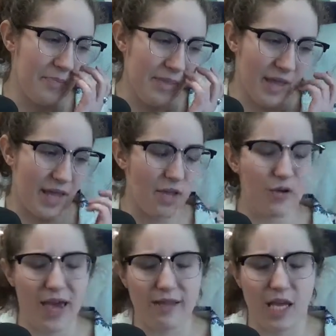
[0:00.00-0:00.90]
like, and
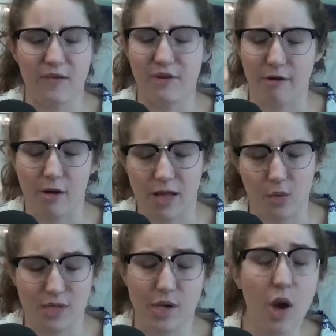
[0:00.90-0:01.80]
you can't like figure out
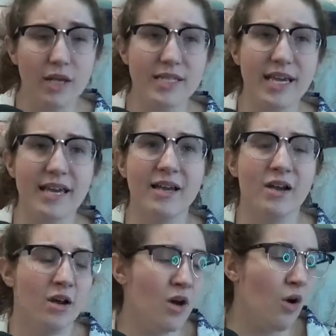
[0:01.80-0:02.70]
like what's causing it,
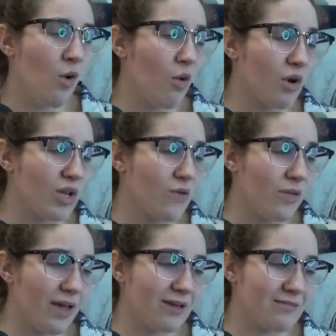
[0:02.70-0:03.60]
or you
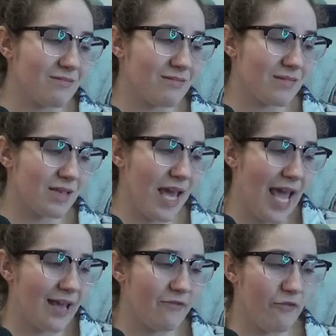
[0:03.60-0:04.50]
like
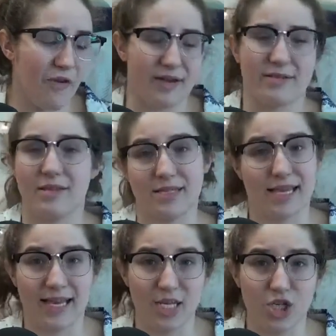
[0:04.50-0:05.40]
can't fix the
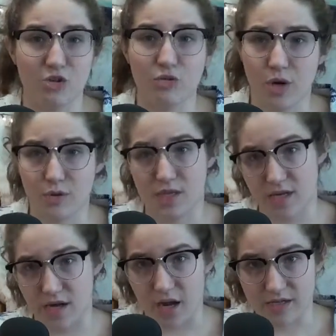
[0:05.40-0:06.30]
skin issue, go
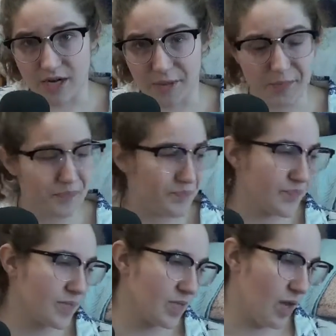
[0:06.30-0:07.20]
see a doctor.
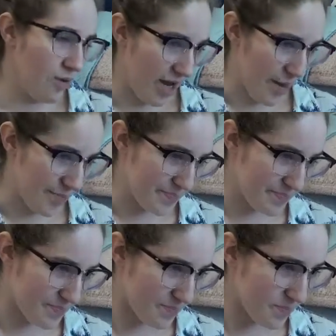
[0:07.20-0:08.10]
Okay,
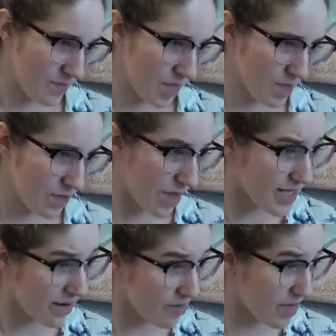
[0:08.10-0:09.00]
so
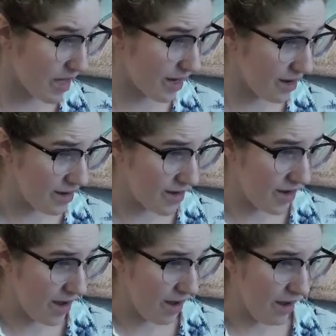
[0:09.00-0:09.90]
that's everything
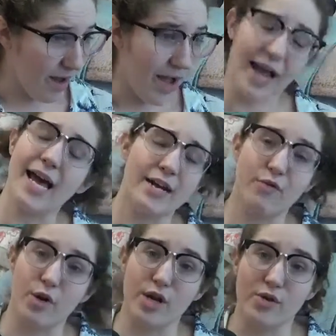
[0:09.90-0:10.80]
I had
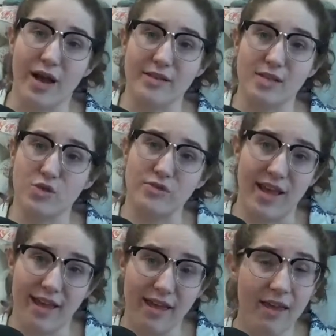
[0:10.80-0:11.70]
for you guys
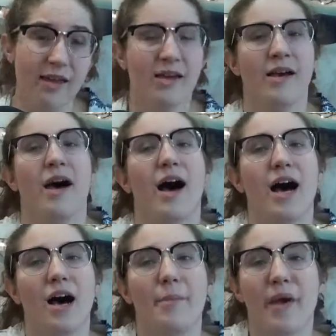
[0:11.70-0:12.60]
today.
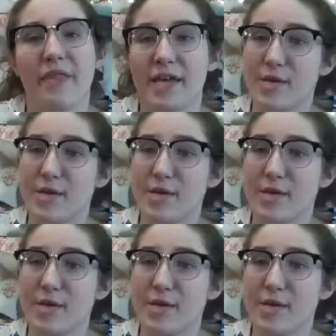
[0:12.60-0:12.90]
Thank